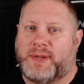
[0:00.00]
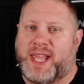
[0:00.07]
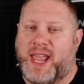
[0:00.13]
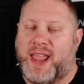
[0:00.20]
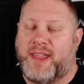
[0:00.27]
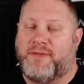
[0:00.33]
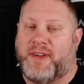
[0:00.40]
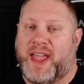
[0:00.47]
up,
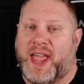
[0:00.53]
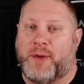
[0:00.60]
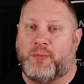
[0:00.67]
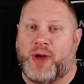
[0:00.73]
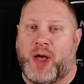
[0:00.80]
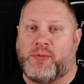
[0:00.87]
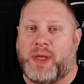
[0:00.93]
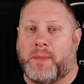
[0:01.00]
King
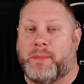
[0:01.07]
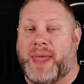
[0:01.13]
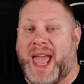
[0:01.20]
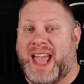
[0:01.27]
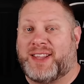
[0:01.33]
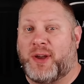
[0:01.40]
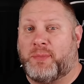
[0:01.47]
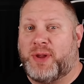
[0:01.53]
fam? Welcome
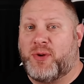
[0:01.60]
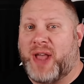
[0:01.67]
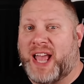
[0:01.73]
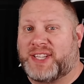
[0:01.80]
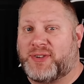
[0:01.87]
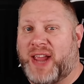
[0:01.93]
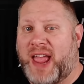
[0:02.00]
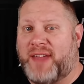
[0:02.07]
back. Hope you
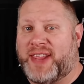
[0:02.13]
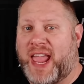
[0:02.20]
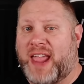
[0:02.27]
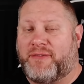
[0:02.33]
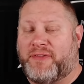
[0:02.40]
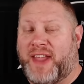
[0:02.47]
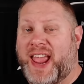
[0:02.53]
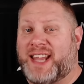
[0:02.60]
guys are having
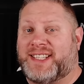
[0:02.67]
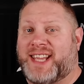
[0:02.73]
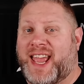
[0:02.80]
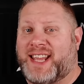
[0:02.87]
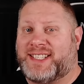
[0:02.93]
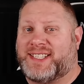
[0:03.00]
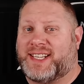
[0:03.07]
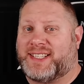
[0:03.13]
a
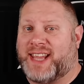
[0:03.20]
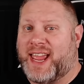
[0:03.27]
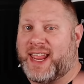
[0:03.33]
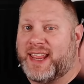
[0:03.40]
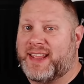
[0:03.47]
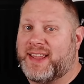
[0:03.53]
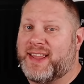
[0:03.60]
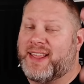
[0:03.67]
fantastic
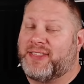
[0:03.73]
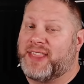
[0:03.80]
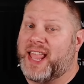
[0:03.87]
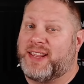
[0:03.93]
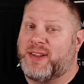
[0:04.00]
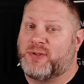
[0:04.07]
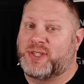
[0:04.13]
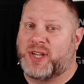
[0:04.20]
day.
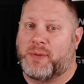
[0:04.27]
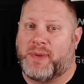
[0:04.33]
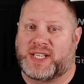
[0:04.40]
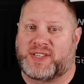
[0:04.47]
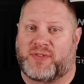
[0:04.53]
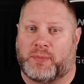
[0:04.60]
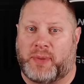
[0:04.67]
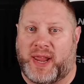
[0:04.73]
Thank you so
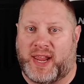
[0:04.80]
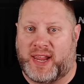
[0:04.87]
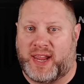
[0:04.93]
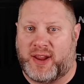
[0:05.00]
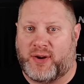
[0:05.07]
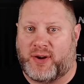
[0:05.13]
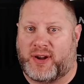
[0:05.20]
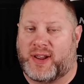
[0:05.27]
much for being
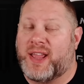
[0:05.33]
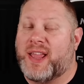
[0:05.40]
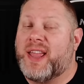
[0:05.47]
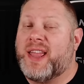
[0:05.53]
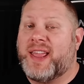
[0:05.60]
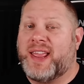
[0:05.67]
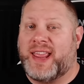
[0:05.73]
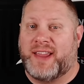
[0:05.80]
here.
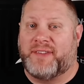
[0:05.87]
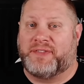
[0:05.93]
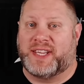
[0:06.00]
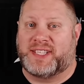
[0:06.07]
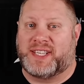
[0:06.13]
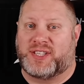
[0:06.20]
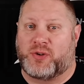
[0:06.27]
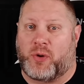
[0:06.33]
If
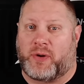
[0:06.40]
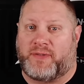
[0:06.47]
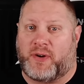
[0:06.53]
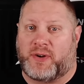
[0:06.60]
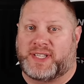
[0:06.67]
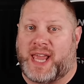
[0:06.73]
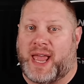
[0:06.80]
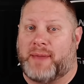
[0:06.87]
this is your
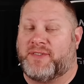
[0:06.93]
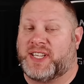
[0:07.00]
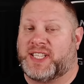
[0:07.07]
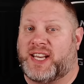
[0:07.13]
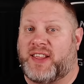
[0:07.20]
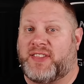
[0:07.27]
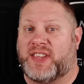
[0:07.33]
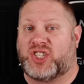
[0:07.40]
first time
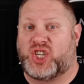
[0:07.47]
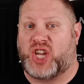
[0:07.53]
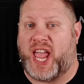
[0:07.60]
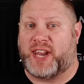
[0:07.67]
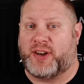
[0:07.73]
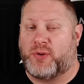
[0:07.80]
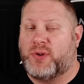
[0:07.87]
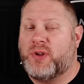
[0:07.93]
visiting the
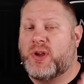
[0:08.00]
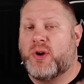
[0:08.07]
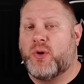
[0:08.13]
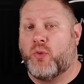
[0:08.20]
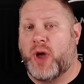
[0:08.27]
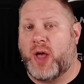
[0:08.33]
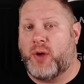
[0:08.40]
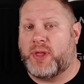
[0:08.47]
channel,
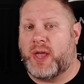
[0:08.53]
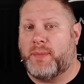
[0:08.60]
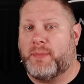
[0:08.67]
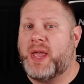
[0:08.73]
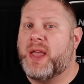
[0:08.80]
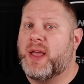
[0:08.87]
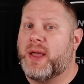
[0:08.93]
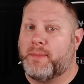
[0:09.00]

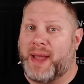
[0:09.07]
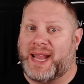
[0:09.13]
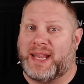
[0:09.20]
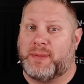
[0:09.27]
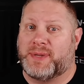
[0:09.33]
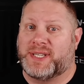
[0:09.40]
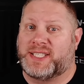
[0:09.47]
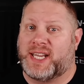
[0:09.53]
welcome.
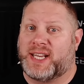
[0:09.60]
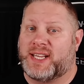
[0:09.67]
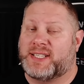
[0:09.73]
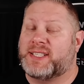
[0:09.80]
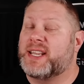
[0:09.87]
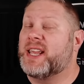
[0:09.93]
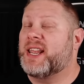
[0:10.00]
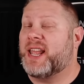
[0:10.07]
My name is
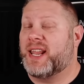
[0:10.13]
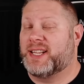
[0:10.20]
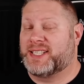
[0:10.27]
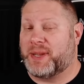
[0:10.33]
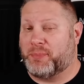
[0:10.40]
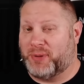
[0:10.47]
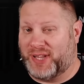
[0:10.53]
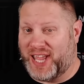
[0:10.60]
Dennis. It
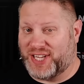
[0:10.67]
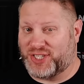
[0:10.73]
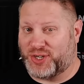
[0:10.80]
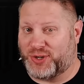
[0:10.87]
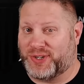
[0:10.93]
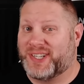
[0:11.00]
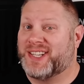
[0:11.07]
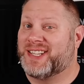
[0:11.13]
is a
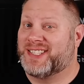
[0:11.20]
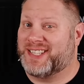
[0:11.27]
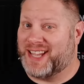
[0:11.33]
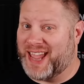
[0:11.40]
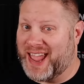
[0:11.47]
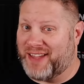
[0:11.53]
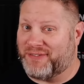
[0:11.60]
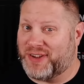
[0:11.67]
pleasure
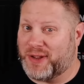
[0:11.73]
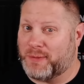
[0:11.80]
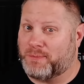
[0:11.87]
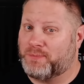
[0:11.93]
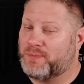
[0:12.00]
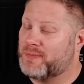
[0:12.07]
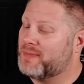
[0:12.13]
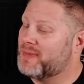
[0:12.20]
to have you.